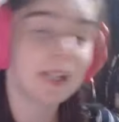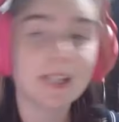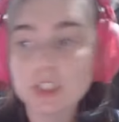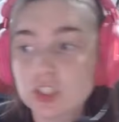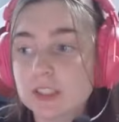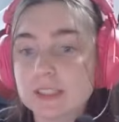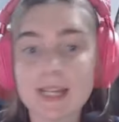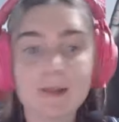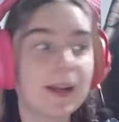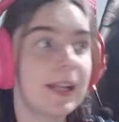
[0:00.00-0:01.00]
let's just
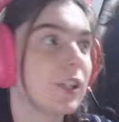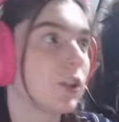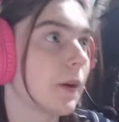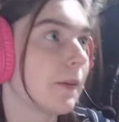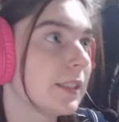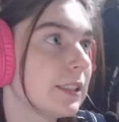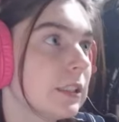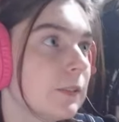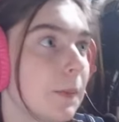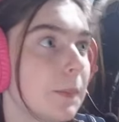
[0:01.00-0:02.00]
get right into it. This
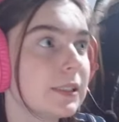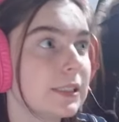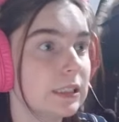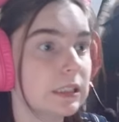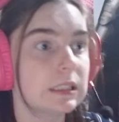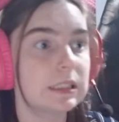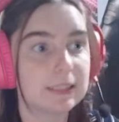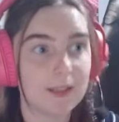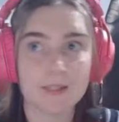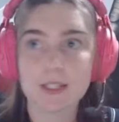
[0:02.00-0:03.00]
is from season
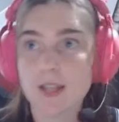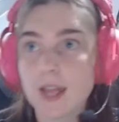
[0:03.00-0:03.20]
7.